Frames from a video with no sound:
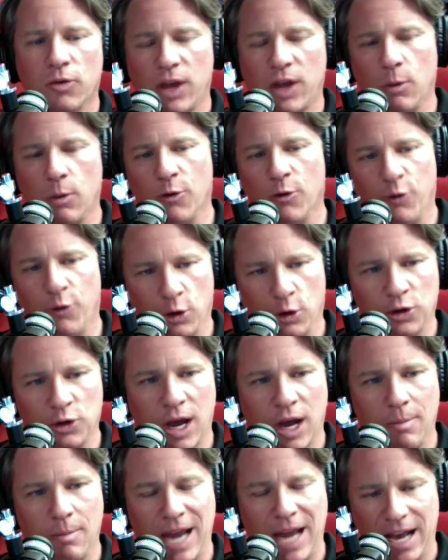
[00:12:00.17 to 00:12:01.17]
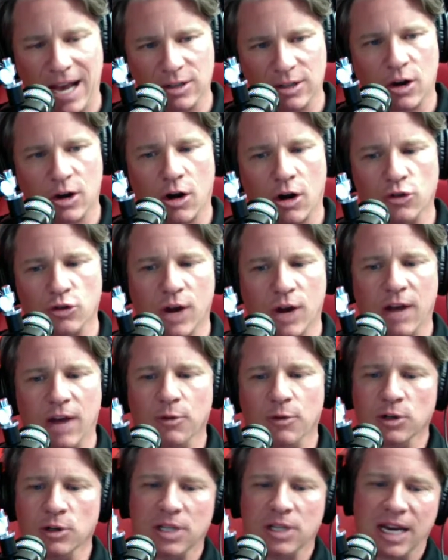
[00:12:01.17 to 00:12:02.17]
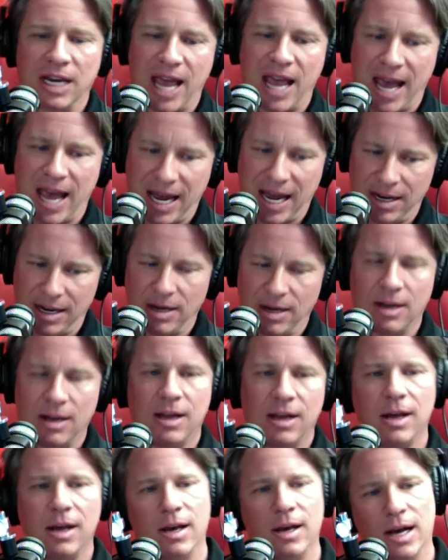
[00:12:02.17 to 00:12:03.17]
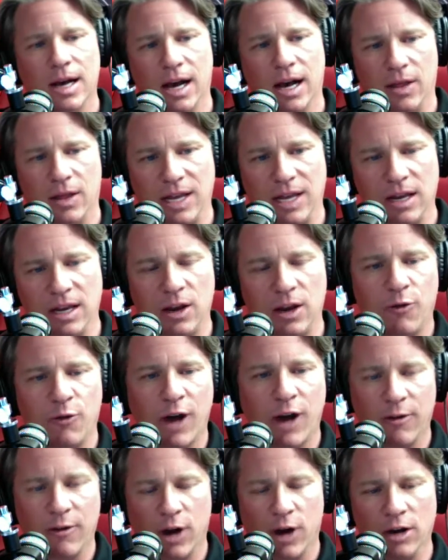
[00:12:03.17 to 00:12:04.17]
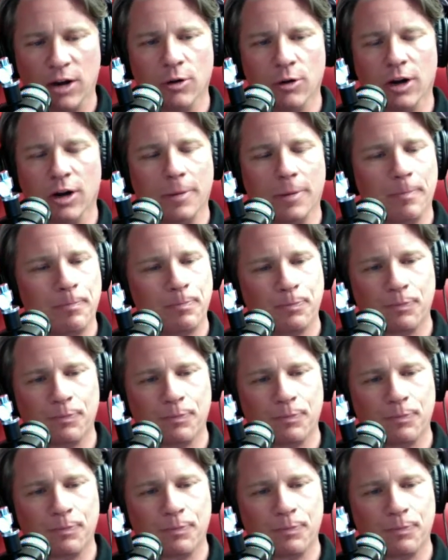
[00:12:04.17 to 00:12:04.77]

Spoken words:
they were full-time NASCAR drivers that added the Indy 500.